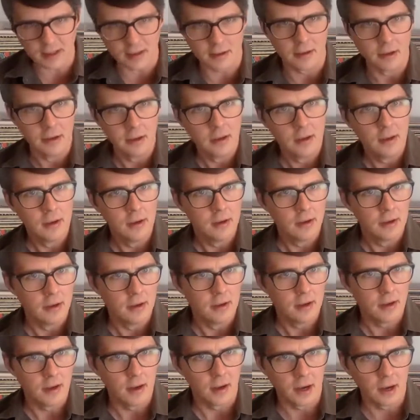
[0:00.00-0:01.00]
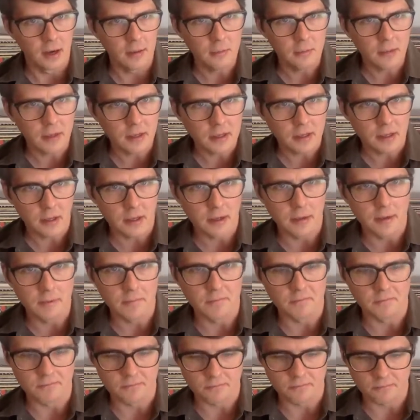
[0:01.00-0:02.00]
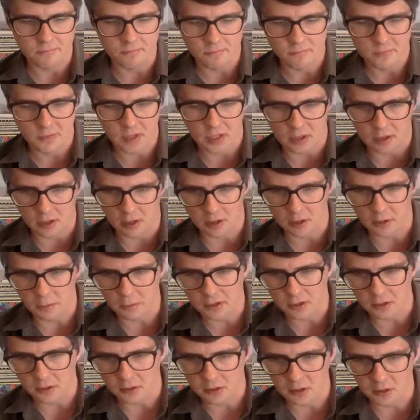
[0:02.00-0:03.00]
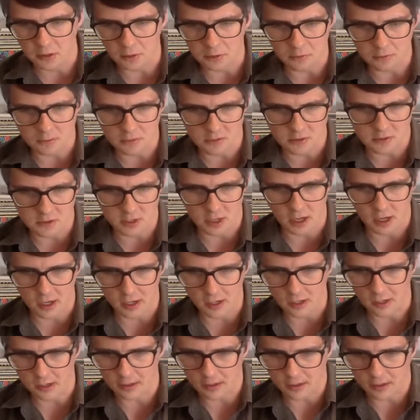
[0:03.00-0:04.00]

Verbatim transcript: yeah, I'm like um, determined to try